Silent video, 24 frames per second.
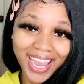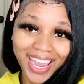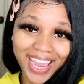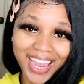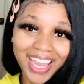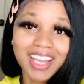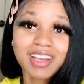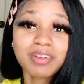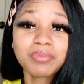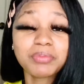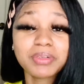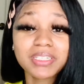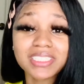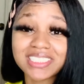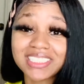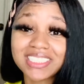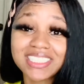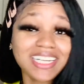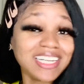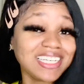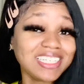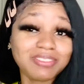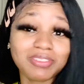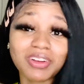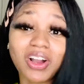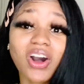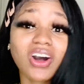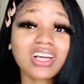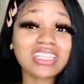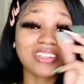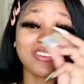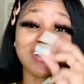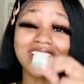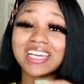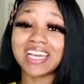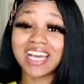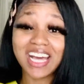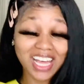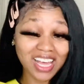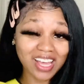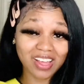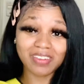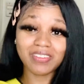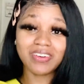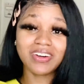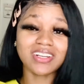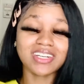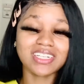Bitch, it ain't even all the way
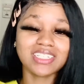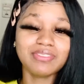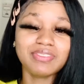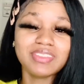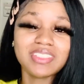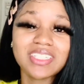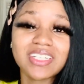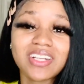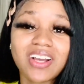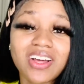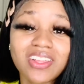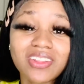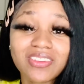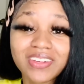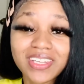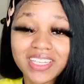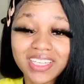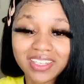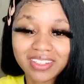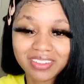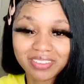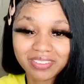up. Hold on, let me turn it all the way up.